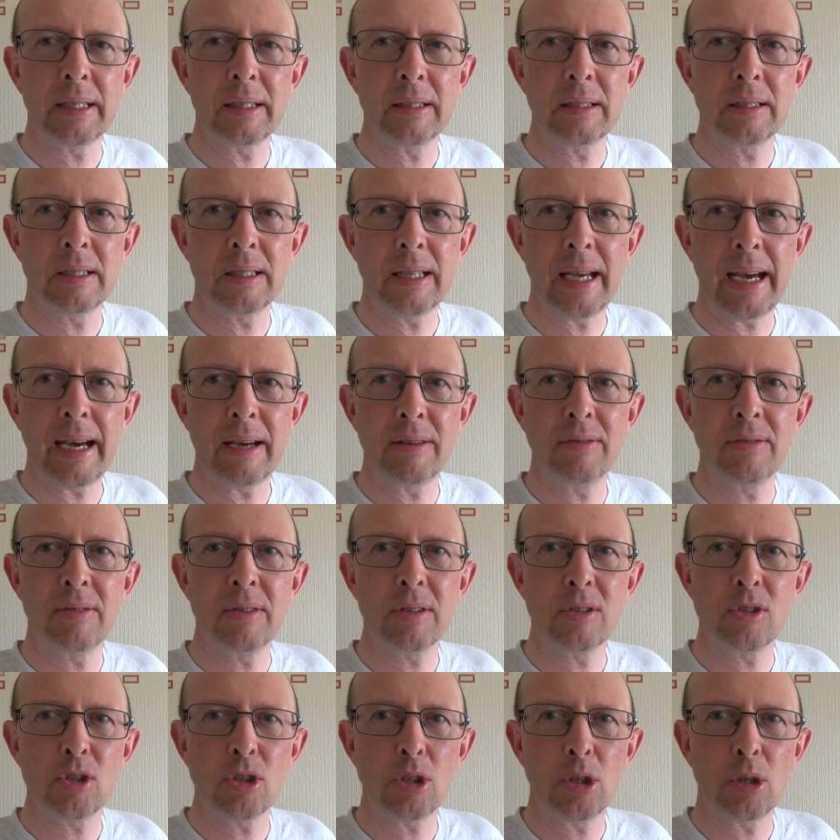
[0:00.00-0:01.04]
to
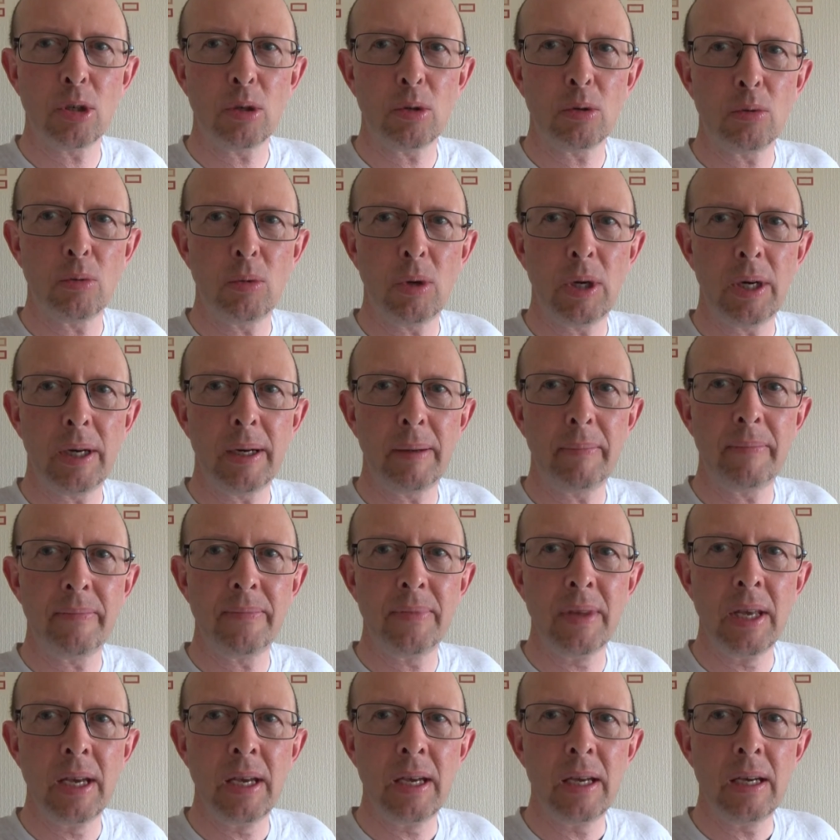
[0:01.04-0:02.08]
death, so
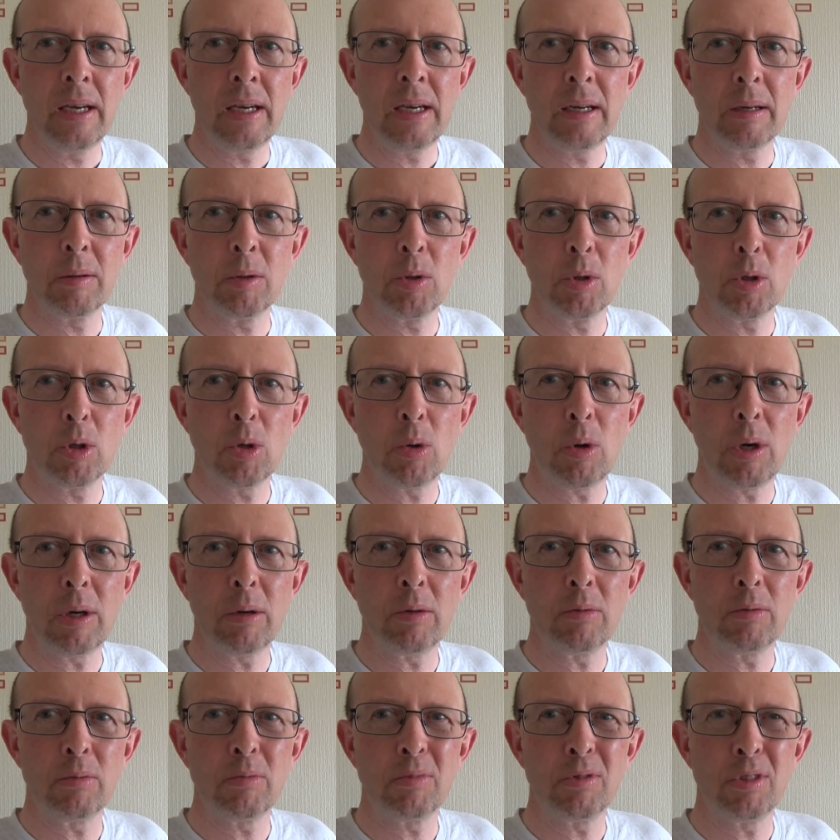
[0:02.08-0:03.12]
I'm going to go
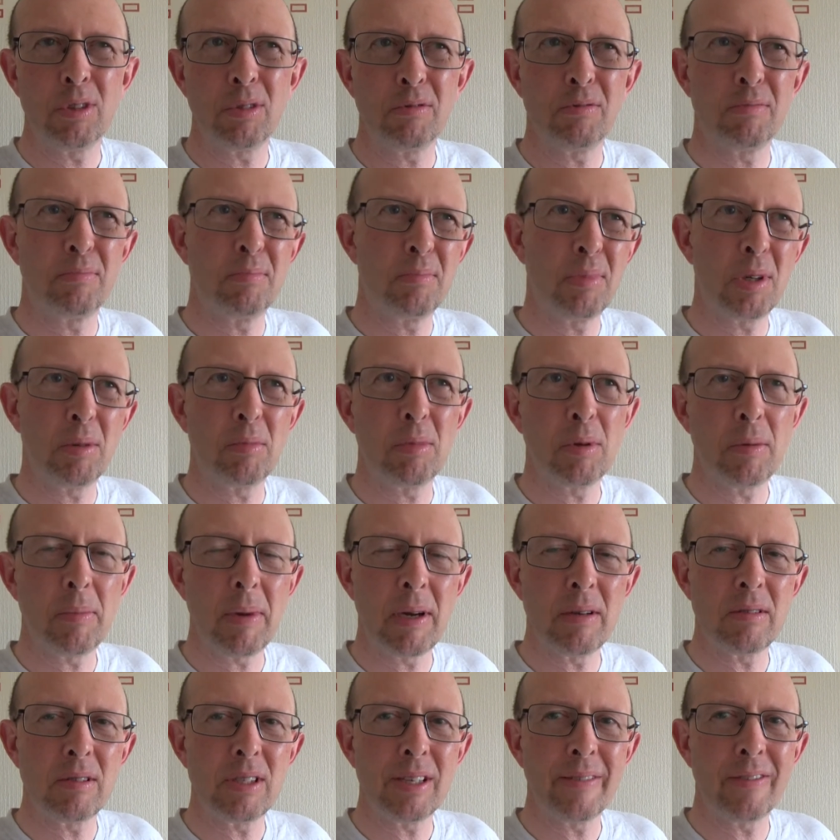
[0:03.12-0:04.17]
out sort of probably
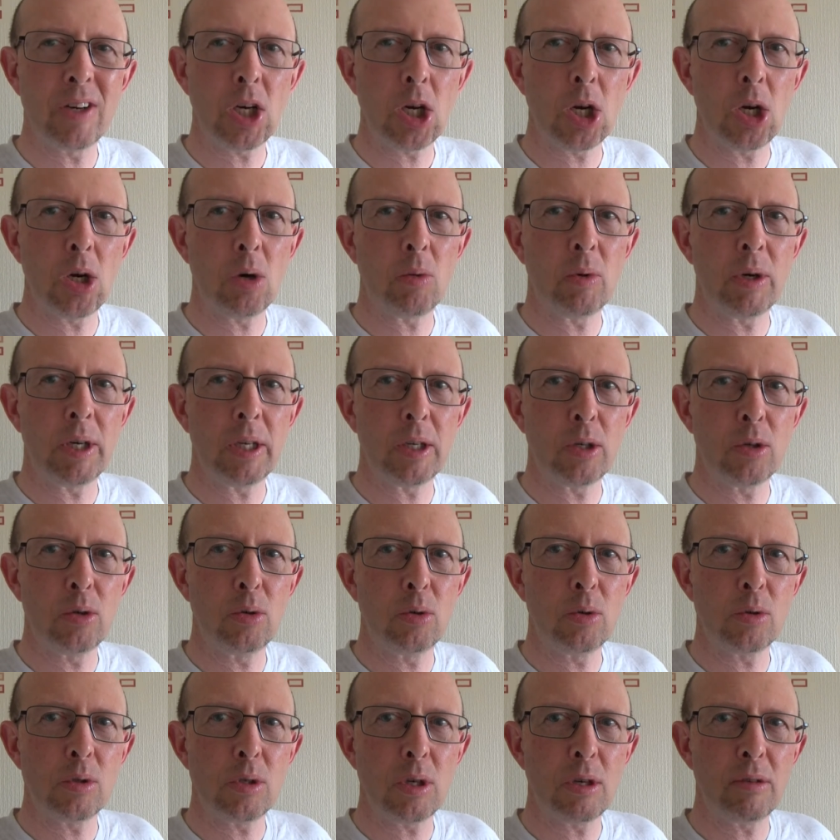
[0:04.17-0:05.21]
about 7 o'clock when it
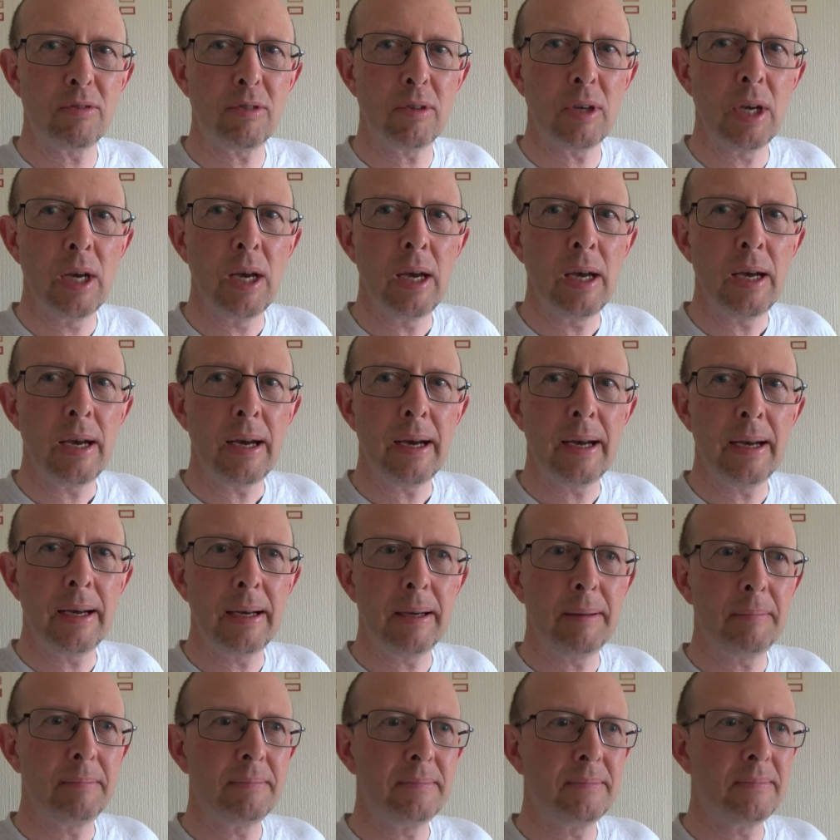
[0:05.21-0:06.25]
cools off.
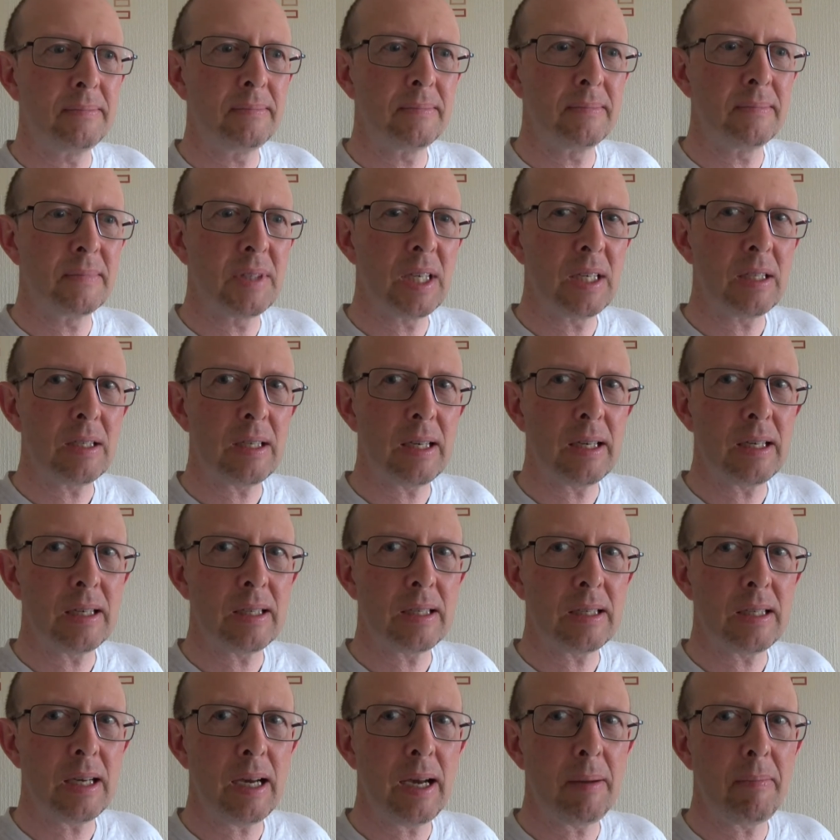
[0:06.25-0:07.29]

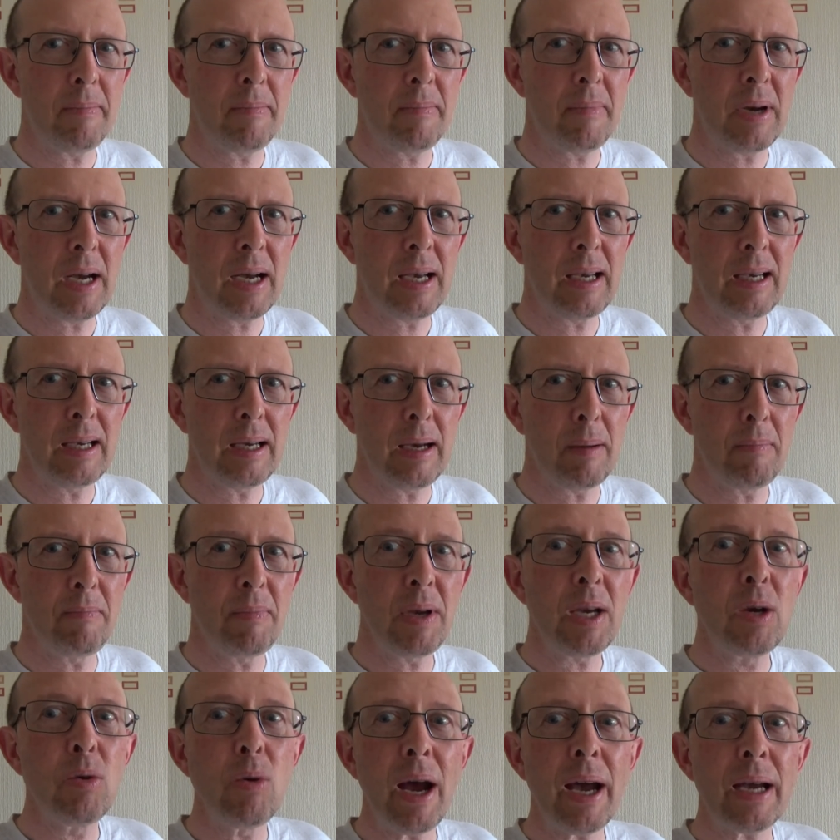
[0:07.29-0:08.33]
My
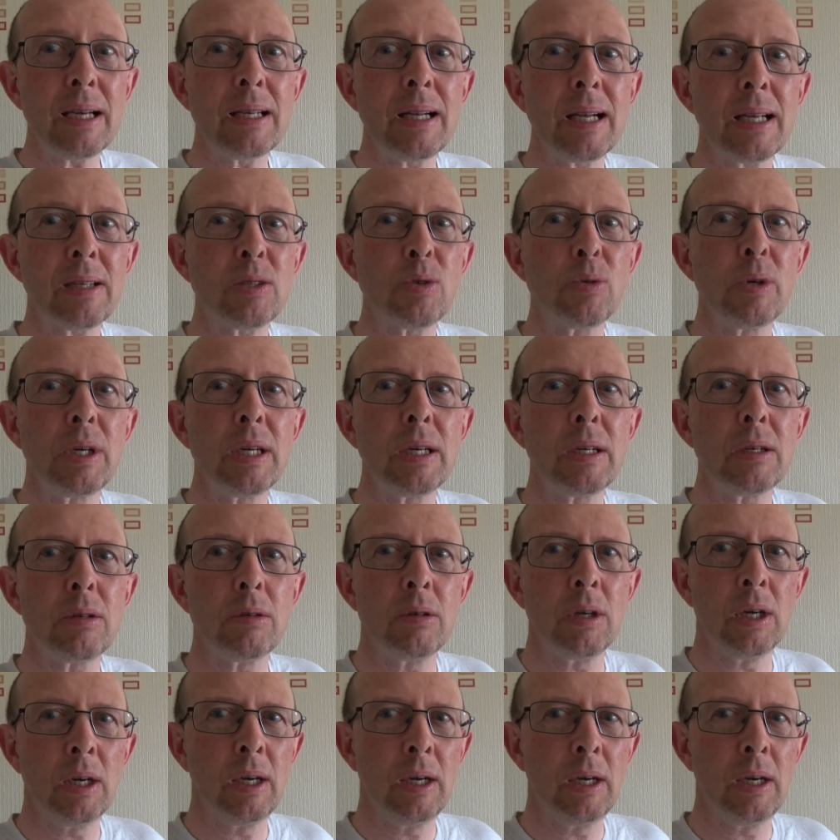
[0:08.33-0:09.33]
big ride last week